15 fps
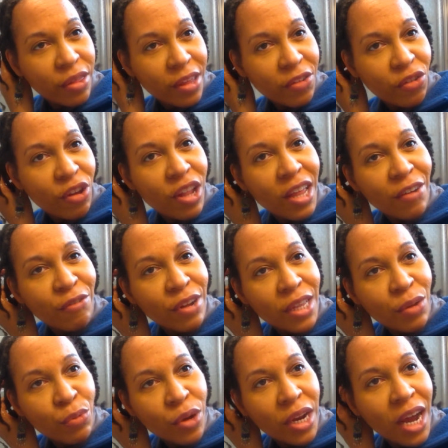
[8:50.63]
That's all I really
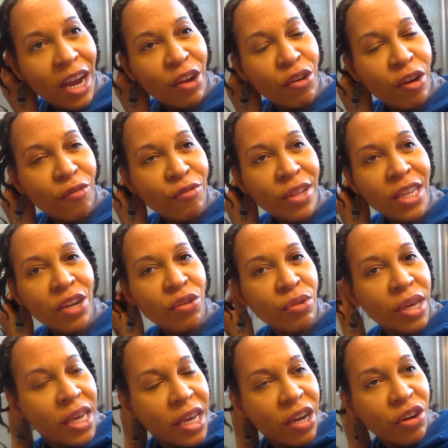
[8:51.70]
want. I really don't
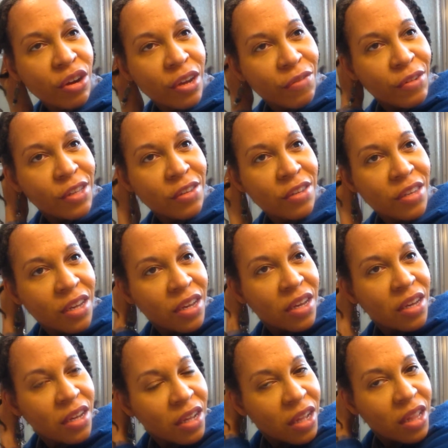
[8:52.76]
care if it's
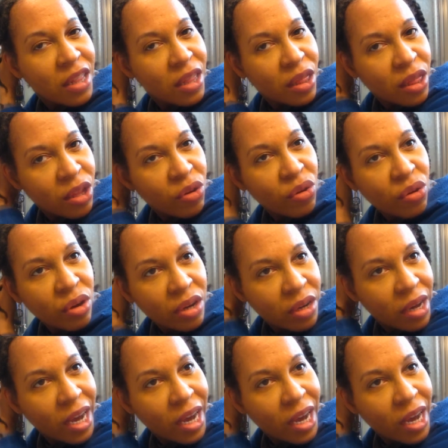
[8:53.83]
long.